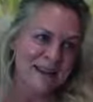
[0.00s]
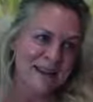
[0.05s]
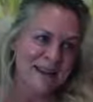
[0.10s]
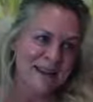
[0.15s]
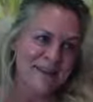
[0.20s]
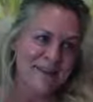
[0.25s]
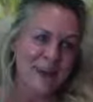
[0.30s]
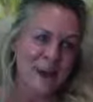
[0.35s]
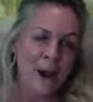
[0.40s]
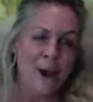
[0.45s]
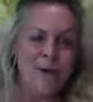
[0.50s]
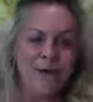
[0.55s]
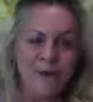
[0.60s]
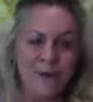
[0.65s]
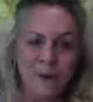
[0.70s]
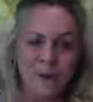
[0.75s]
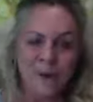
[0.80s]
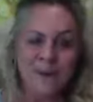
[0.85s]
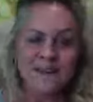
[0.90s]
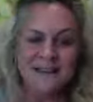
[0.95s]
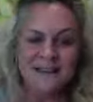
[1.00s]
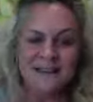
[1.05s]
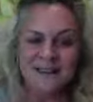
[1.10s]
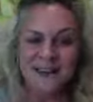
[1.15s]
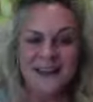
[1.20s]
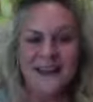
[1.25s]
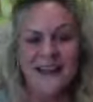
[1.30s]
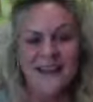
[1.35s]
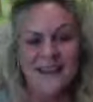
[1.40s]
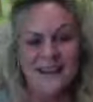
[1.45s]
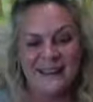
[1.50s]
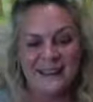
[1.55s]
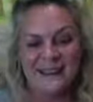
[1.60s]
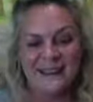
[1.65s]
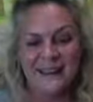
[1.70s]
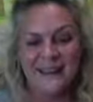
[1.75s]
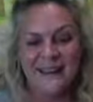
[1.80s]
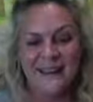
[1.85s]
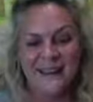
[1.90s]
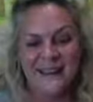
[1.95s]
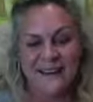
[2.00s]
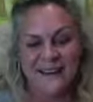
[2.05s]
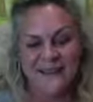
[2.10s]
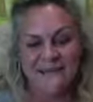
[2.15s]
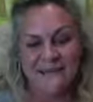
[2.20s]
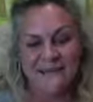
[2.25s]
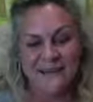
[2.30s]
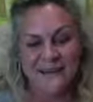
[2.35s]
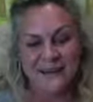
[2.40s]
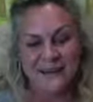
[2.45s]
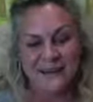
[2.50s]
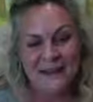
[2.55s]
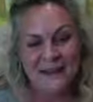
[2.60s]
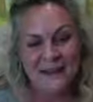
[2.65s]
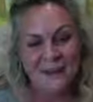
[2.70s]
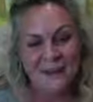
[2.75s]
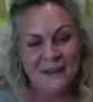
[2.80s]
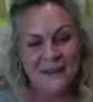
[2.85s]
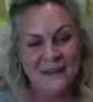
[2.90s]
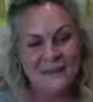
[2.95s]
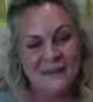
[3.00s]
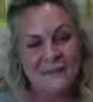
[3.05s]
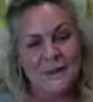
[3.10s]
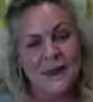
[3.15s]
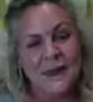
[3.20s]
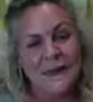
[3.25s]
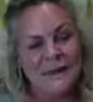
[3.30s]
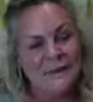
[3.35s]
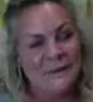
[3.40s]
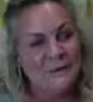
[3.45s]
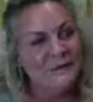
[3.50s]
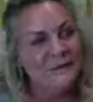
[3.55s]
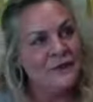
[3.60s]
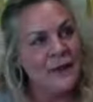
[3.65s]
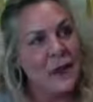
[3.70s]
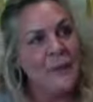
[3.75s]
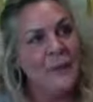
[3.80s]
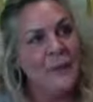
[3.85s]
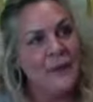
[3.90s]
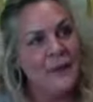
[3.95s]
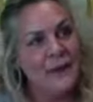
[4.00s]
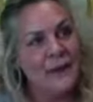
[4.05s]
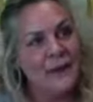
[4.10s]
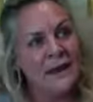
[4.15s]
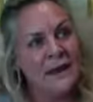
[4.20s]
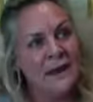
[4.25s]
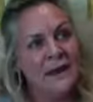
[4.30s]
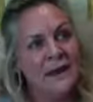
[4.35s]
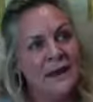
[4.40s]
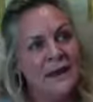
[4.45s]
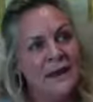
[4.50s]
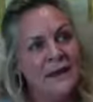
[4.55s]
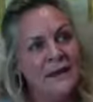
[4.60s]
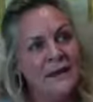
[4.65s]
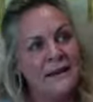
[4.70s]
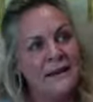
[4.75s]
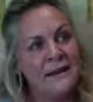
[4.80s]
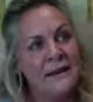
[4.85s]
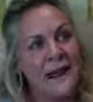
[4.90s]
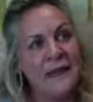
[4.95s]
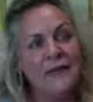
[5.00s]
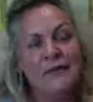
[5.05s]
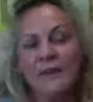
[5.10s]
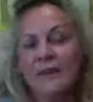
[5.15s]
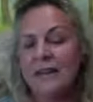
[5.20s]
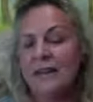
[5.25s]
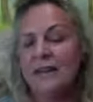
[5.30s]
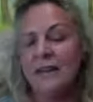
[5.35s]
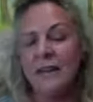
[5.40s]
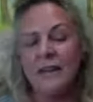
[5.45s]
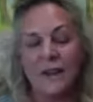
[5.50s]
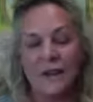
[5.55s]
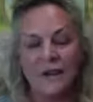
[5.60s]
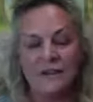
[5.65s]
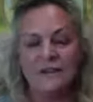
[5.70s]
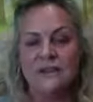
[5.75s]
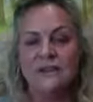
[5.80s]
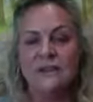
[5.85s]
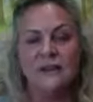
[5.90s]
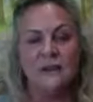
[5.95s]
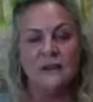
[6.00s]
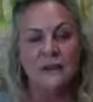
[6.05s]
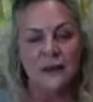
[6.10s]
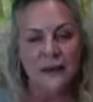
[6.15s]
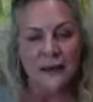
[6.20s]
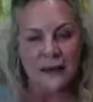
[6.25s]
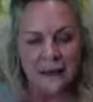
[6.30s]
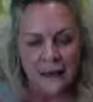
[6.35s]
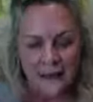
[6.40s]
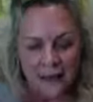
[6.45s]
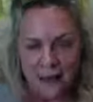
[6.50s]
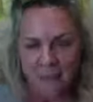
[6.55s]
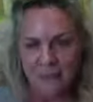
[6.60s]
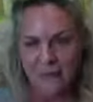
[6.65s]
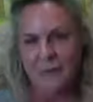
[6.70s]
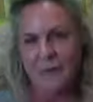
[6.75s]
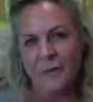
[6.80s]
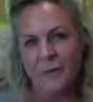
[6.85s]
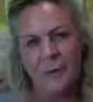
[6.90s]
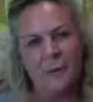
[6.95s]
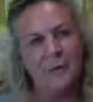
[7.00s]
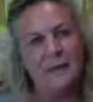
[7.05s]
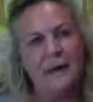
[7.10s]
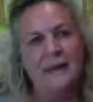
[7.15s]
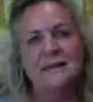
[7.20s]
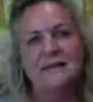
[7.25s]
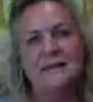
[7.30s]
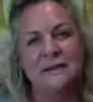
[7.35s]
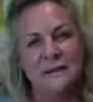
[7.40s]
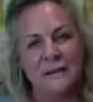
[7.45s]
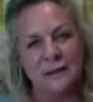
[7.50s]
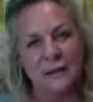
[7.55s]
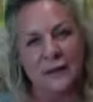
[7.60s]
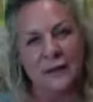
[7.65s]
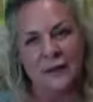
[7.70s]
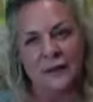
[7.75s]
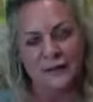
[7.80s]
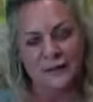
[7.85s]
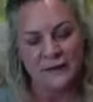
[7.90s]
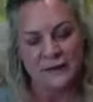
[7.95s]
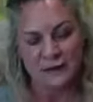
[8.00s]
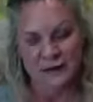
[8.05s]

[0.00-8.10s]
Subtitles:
you know, go forward today with this place of knowing that everything that you do, it comes from a place of loyalty.